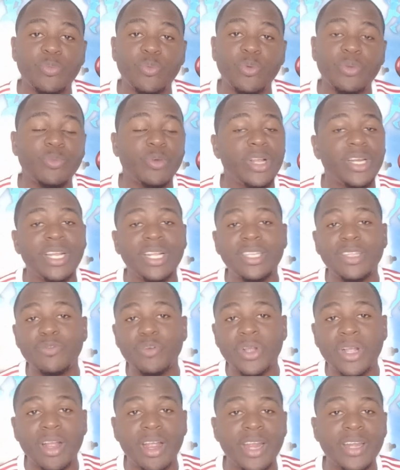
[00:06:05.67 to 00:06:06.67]
Well, not
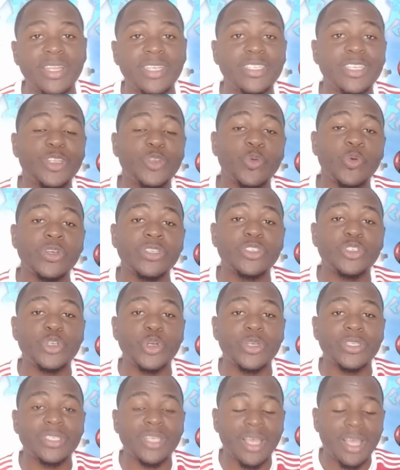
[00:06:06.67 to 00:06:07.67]
even carnage, it was
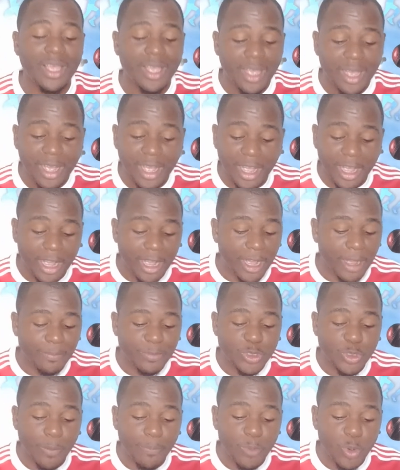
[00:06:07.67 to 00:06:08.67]
just
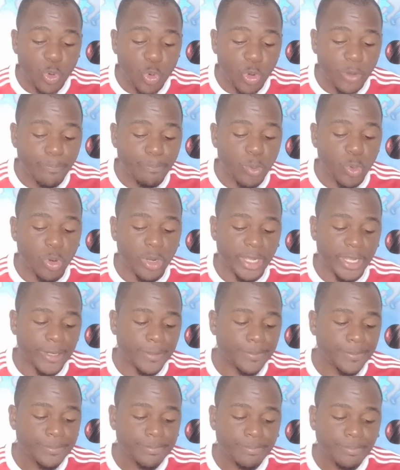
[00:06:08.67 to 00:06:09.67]
some good
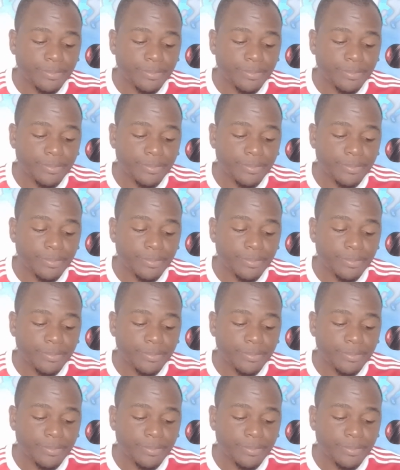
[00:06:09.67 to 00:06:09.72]
bowling.